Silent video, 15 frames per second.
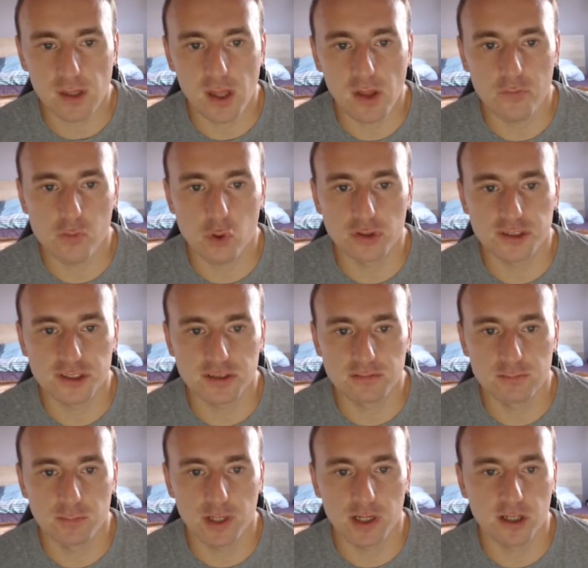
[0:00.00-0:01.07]
of course,
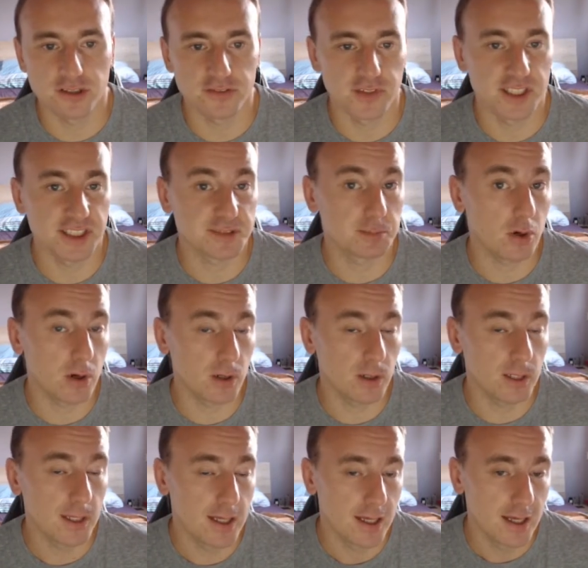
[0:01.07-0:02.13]
because of this
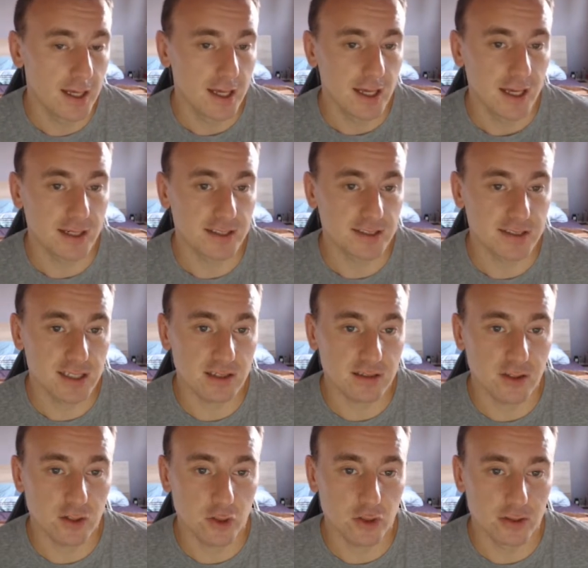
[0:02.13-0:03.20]
pawn, it is
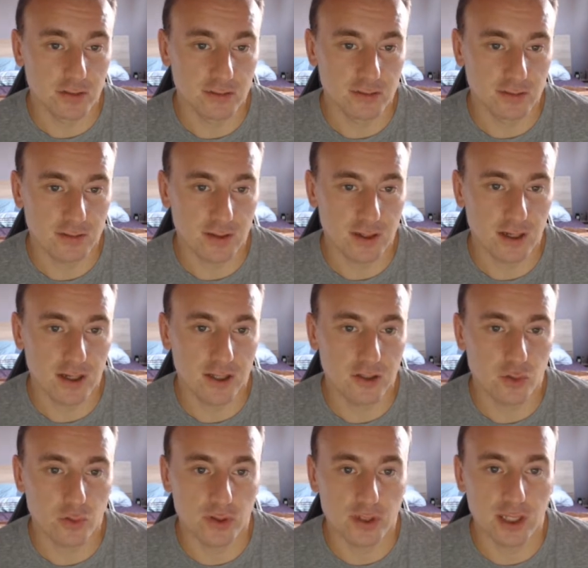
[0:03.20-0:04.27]
not good
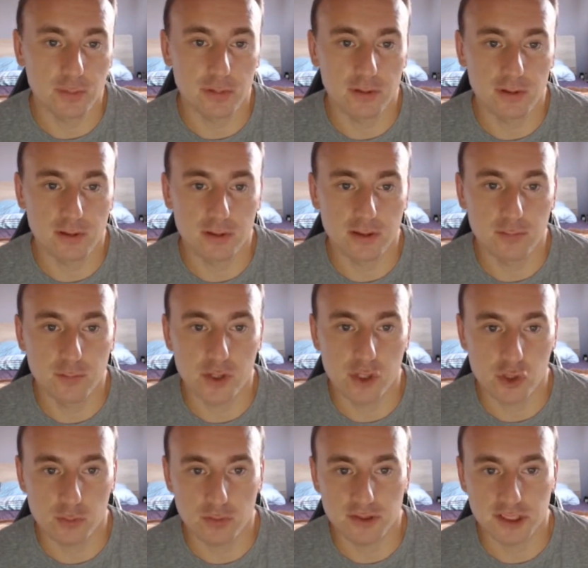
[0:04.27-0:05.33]
to keep the
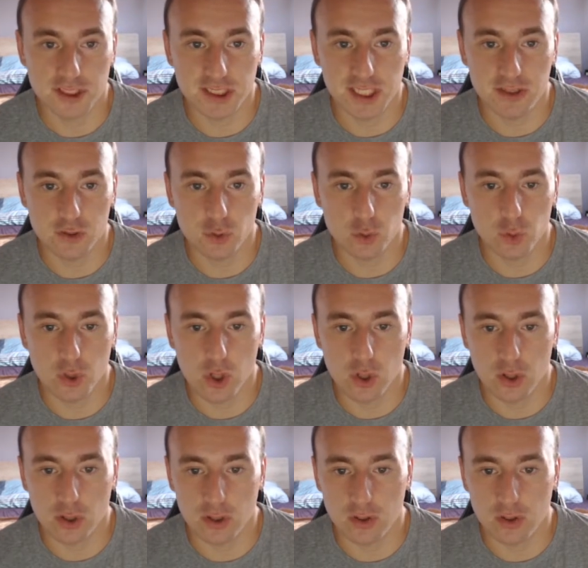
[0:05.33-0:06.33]
bishop on c8 too long.